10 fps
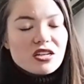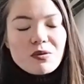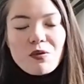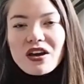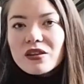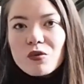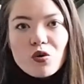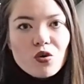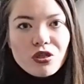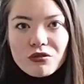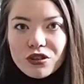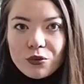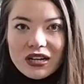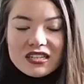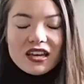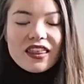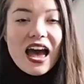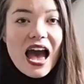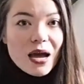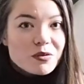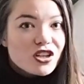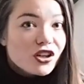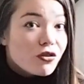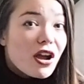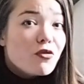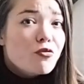I'll be wearing them all through the winter. They're absolutely great.